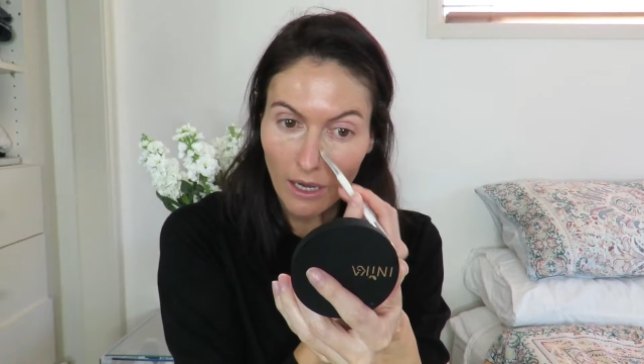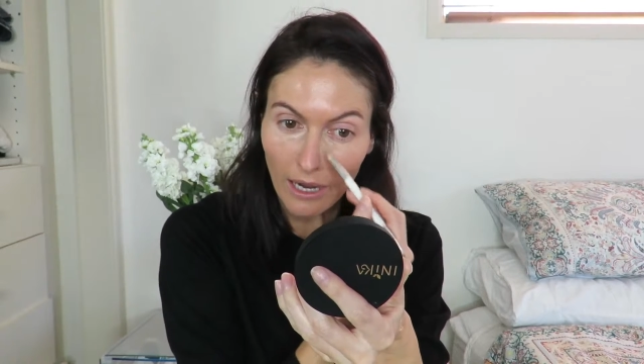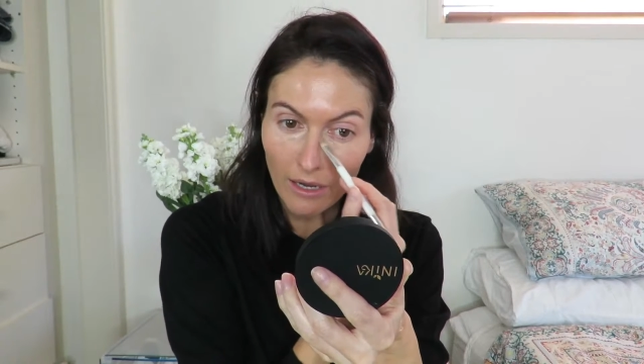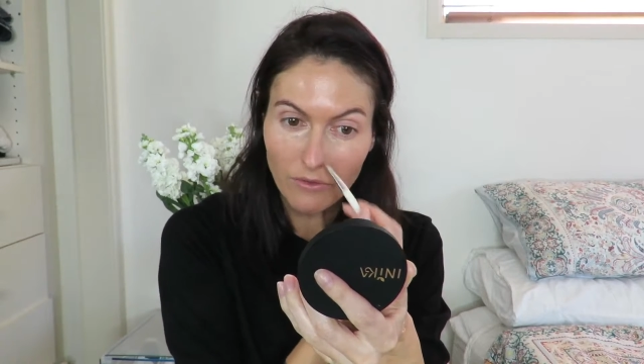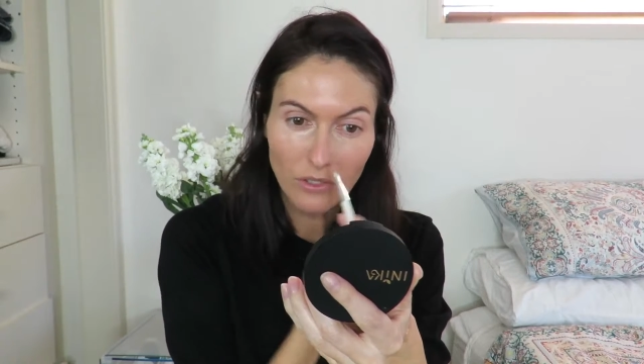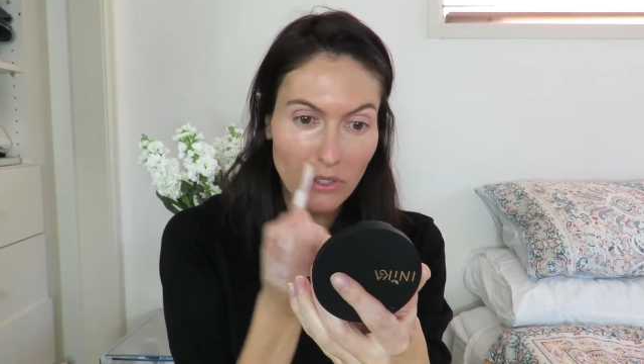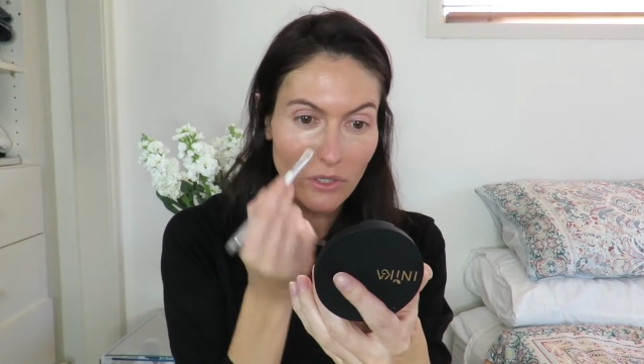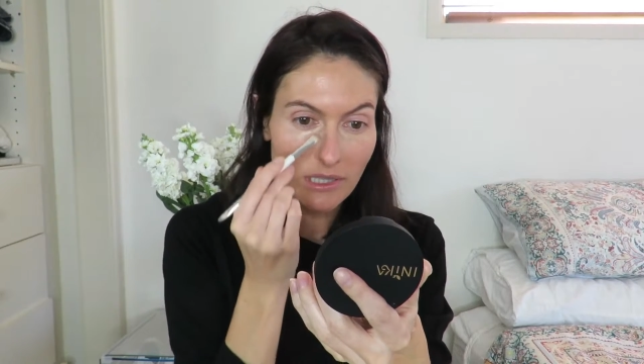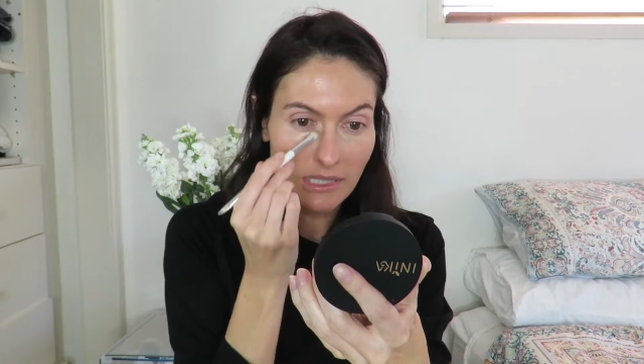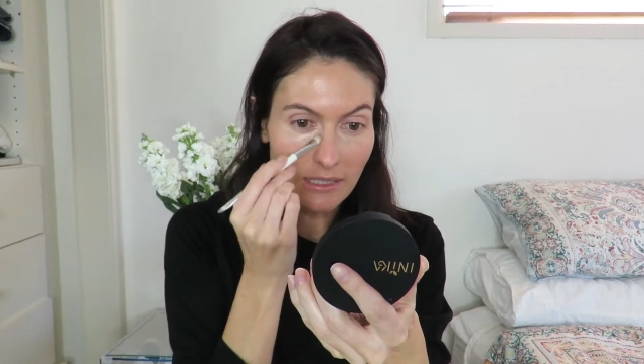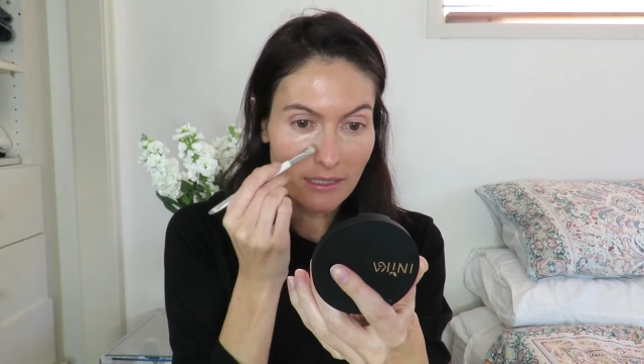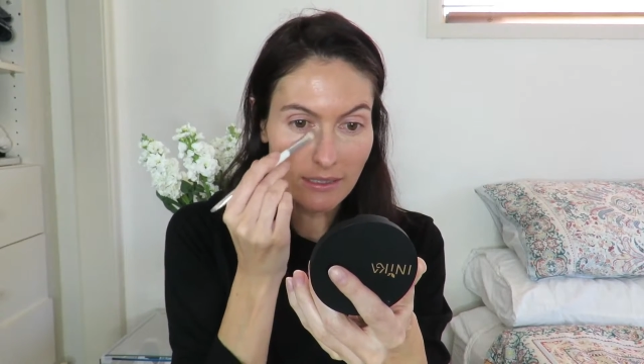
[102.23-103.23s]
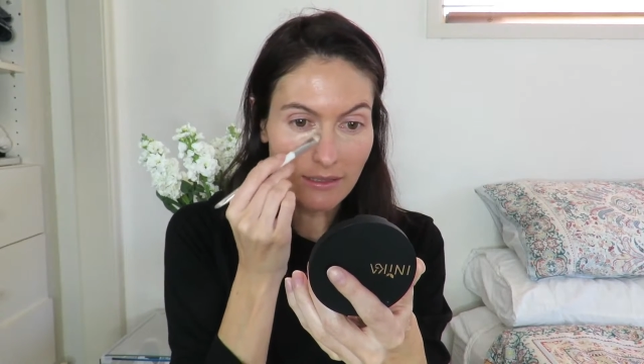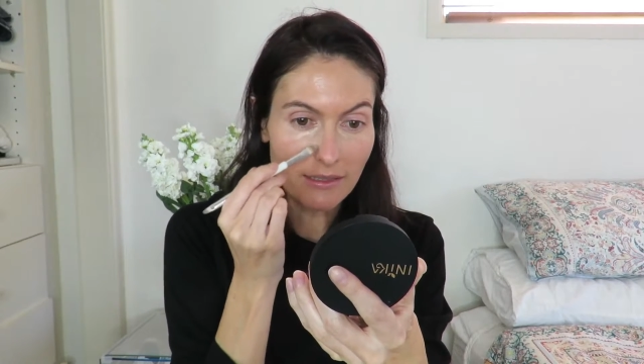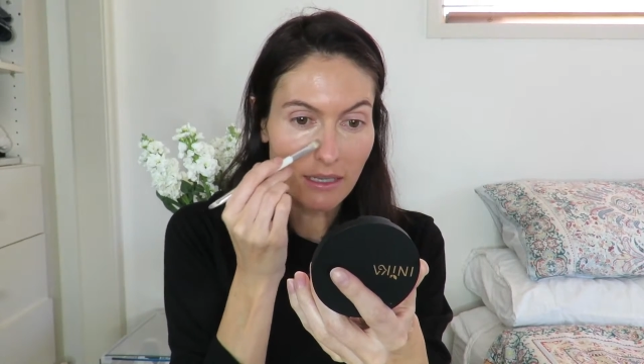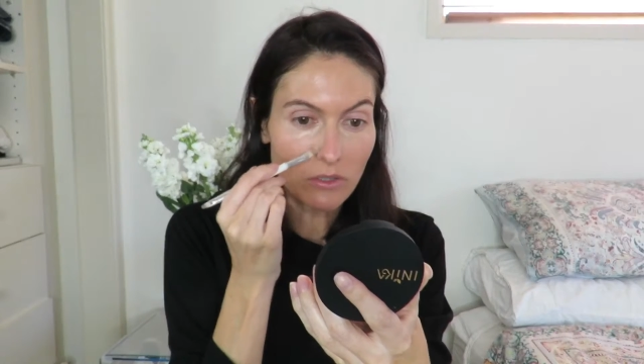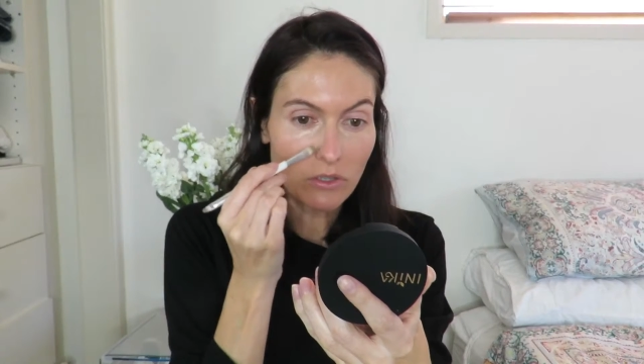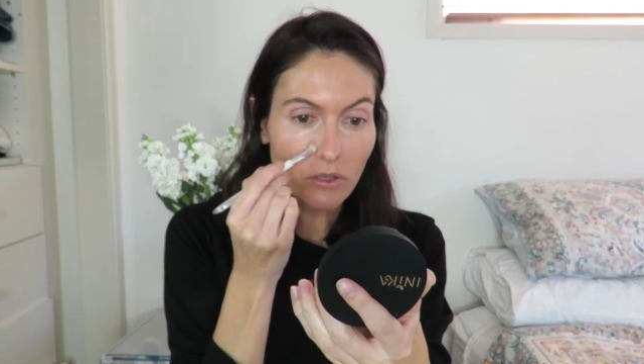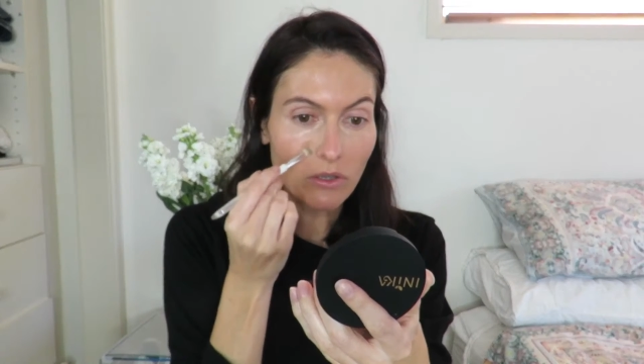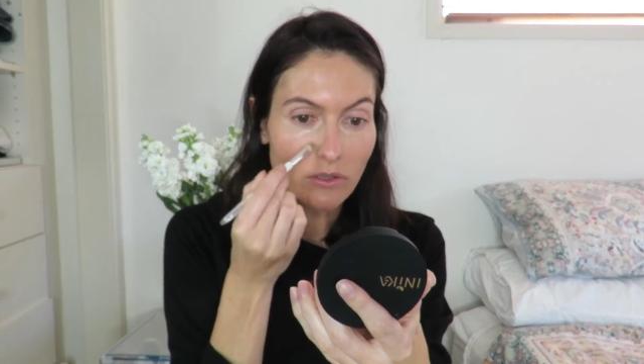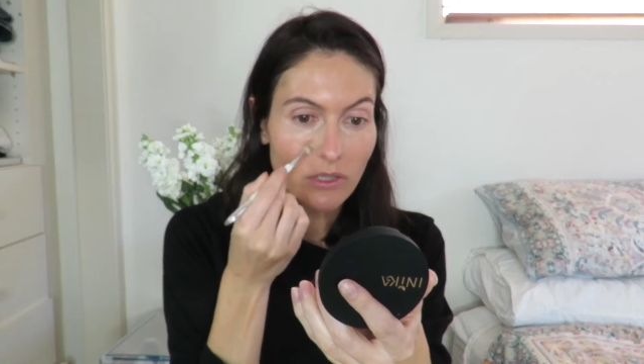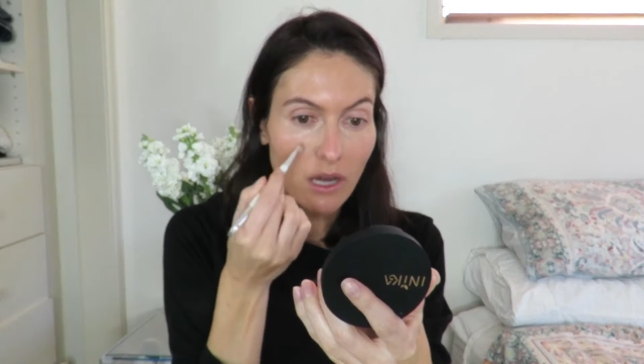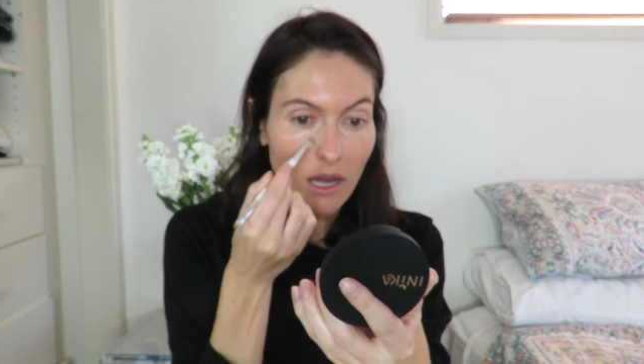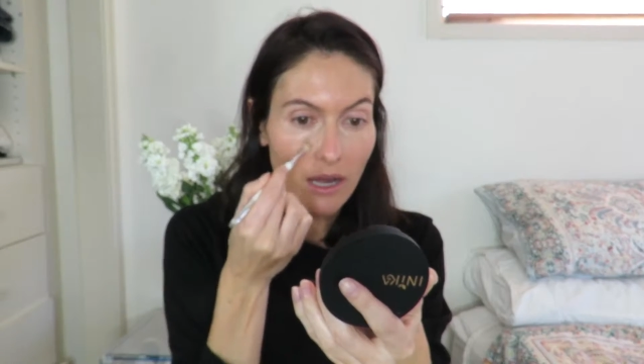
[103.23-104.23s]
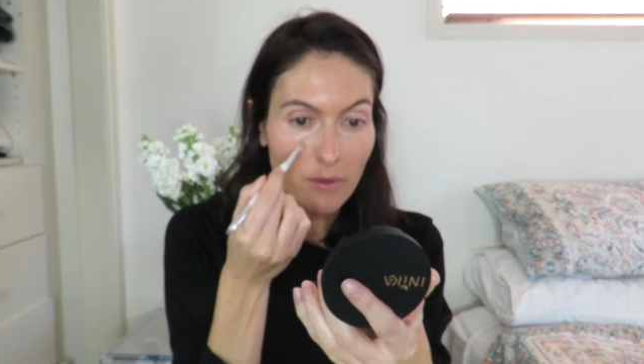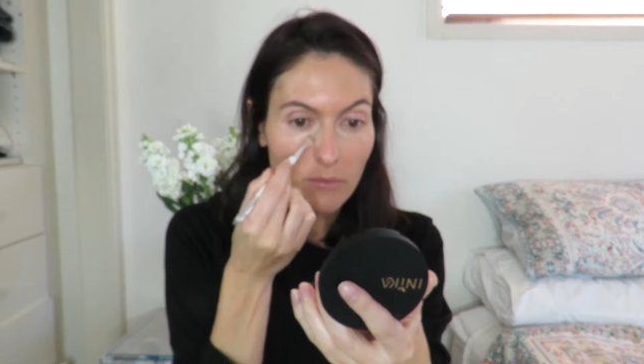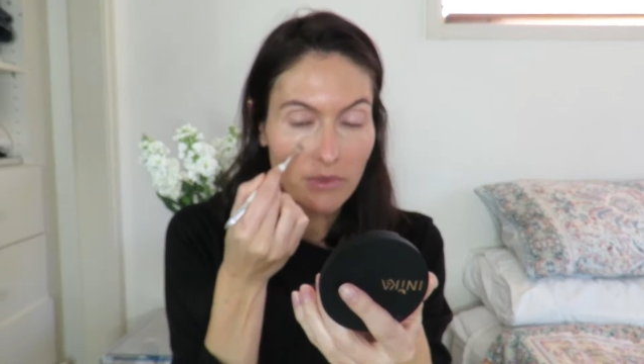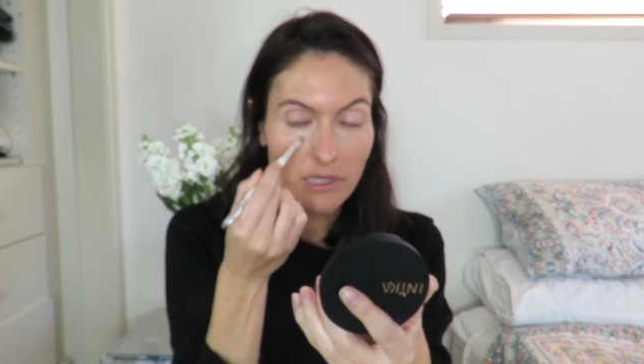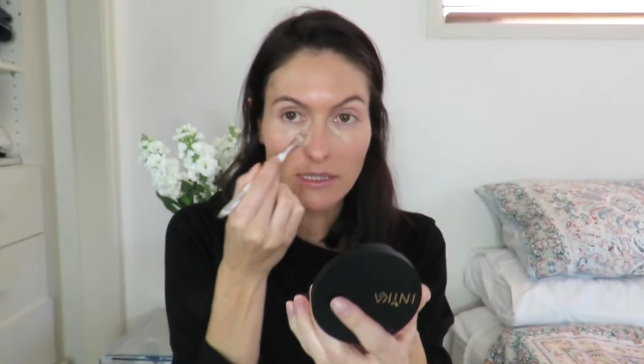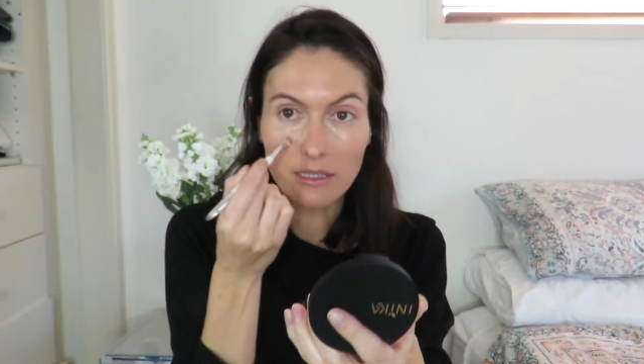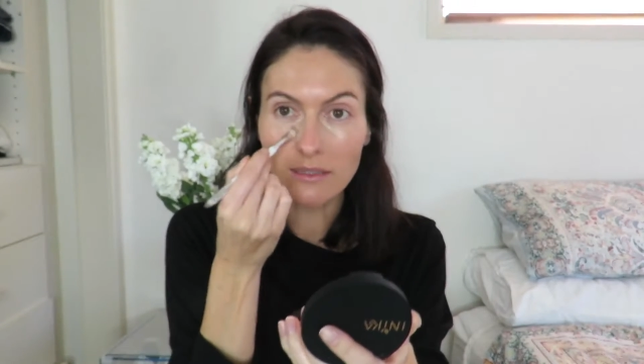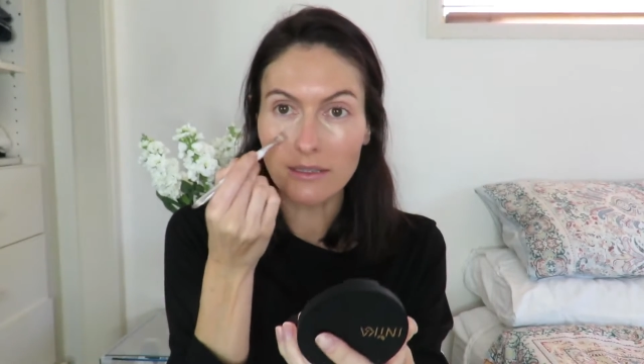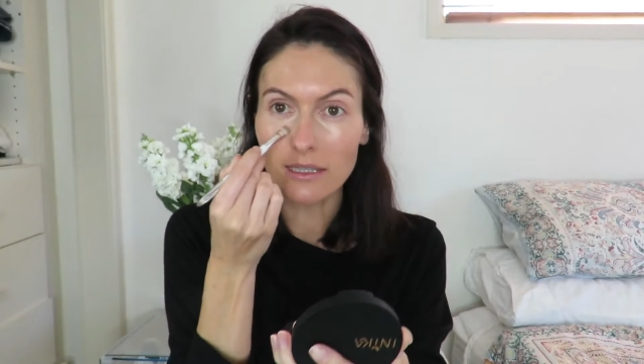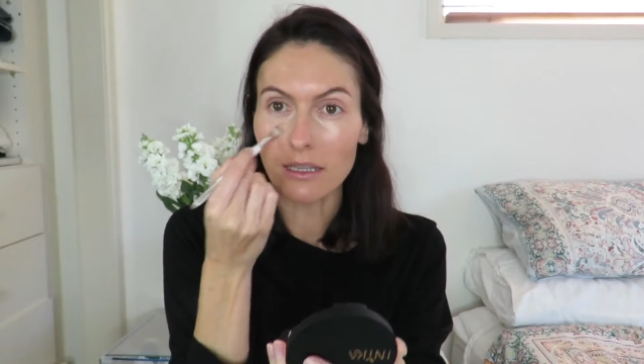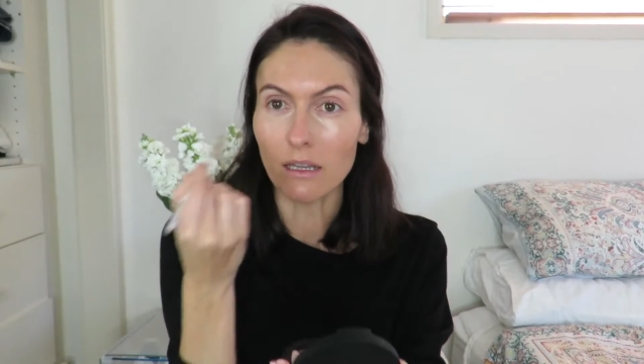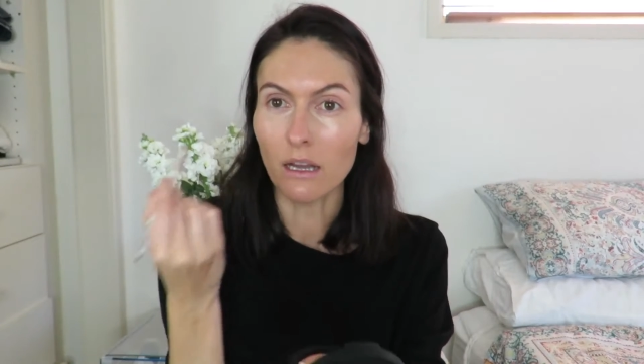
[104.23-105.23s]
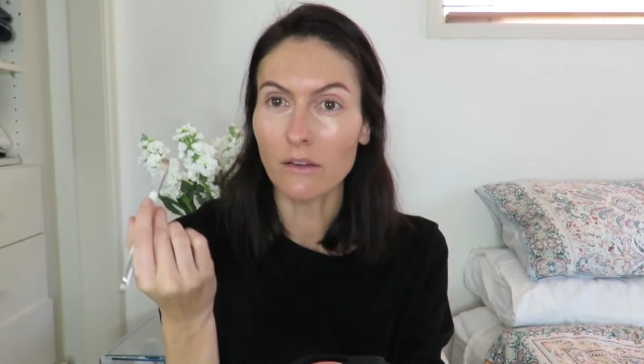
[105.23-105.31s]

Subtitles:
I haven't used this in such a long time, this concealer.